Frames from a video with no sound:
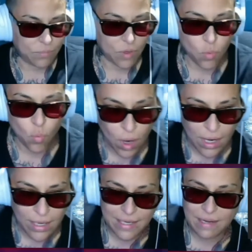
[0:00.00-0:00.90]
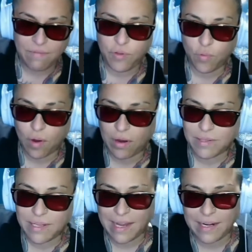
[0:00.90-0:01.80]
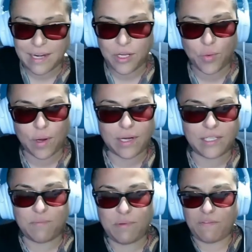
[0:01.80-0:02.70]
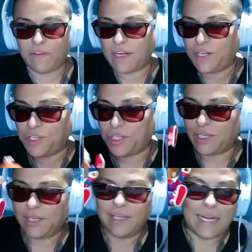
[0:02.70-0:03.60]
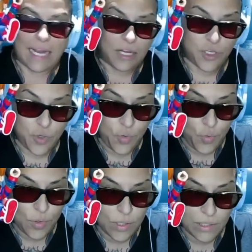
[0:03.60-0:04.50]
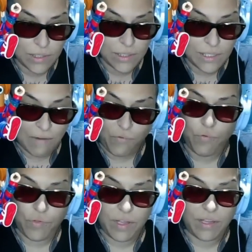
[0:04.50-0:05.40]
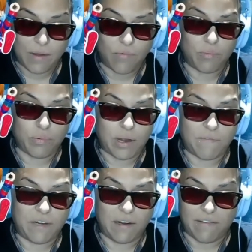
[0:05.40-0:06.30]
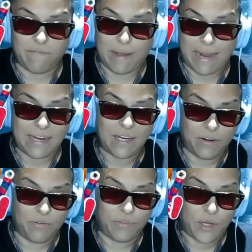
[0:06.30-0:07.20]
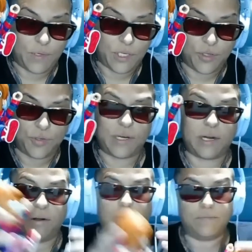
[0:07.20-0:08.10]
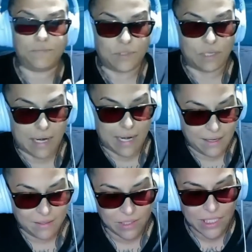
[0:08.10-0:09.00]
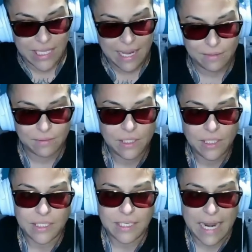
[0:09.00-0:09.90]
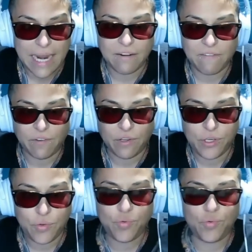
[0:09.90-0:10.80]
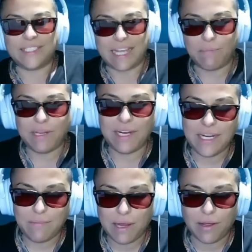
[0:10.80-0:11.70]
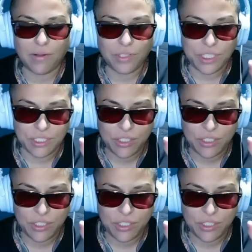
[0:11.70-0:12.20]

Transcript: 1 if you want that and you want it to be finished, and 2 if you think that we're profiting off Maddie and you don't think we should do it at all. All right. Look at that. Not for you. Sent me an email. She